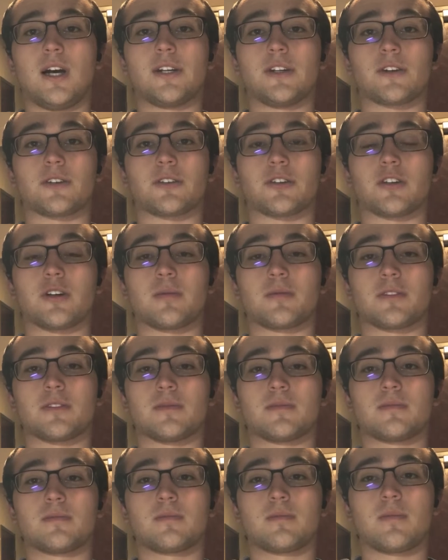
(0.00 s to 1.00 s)
Hi, Dr. Compton.
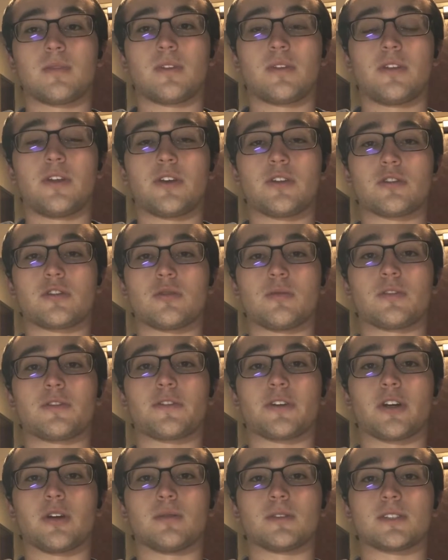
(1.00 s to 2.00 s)
Thank you so much
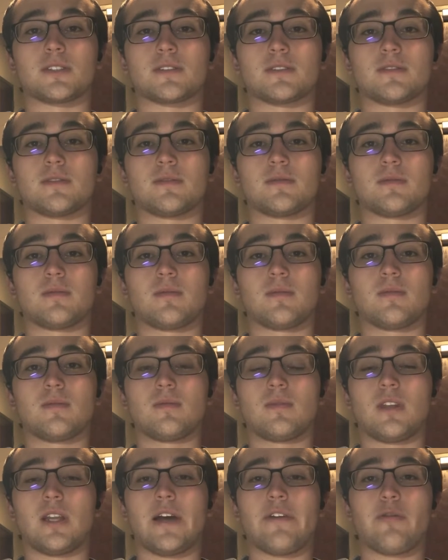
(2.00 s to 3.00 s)
for coming.
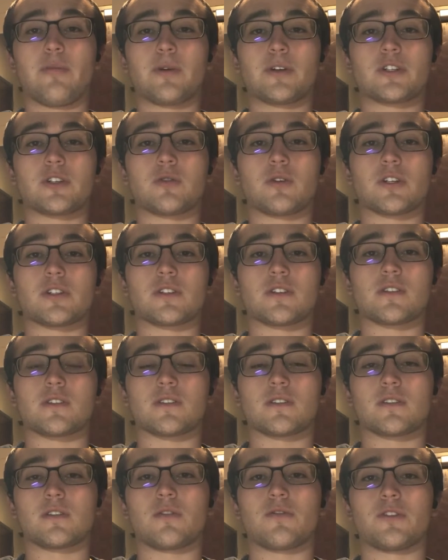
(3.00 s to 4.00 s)
I have a bunch of questions,
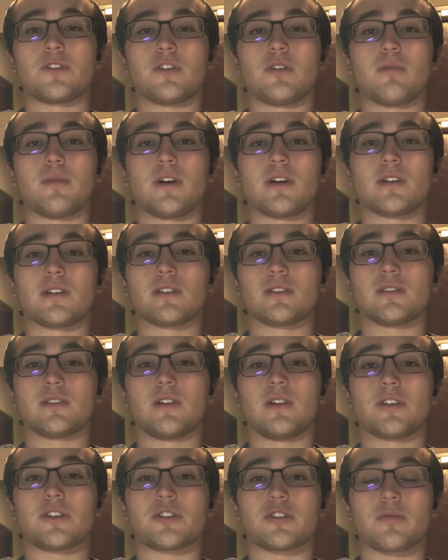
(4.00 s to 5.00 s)
so if you don't mind,
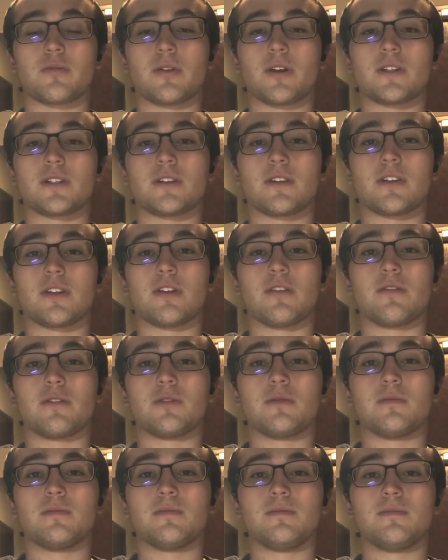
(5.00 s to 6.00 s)
let's jump right into the
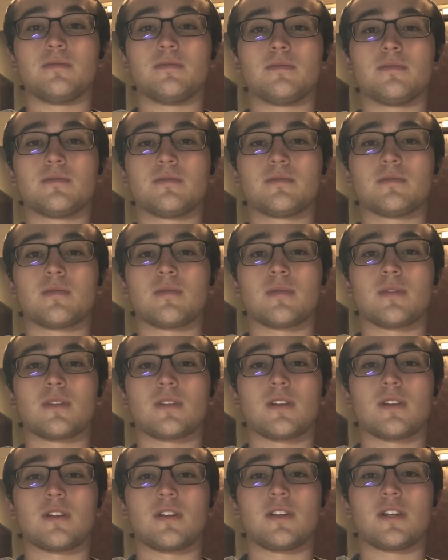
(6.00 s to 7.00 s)
interview.
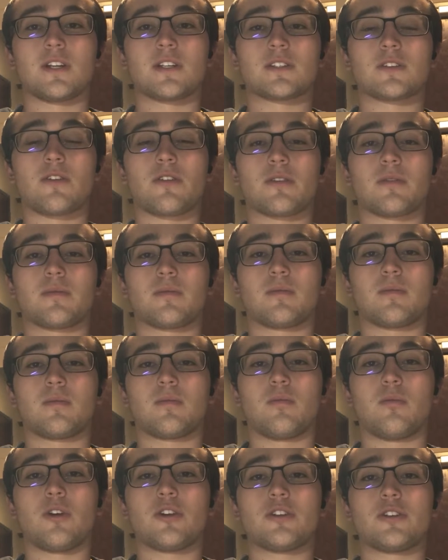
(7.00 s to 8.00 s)
To get started,
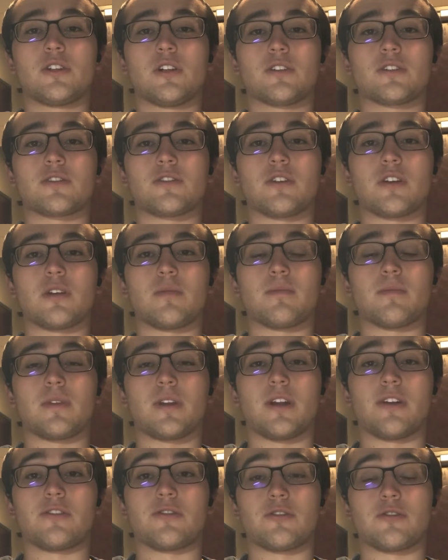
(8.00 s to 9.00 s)
why don't you tell us your name
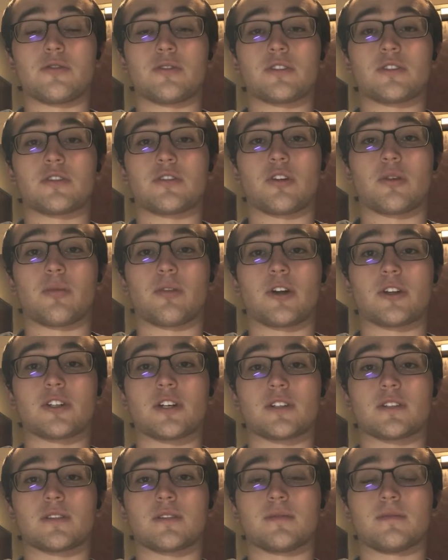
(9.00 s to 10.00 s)
and introduce us to your
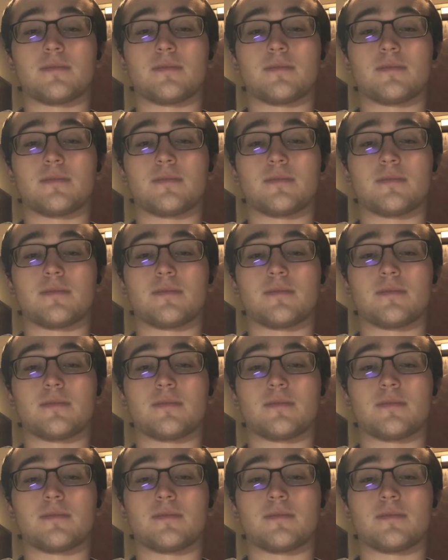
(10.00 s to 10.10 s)
project?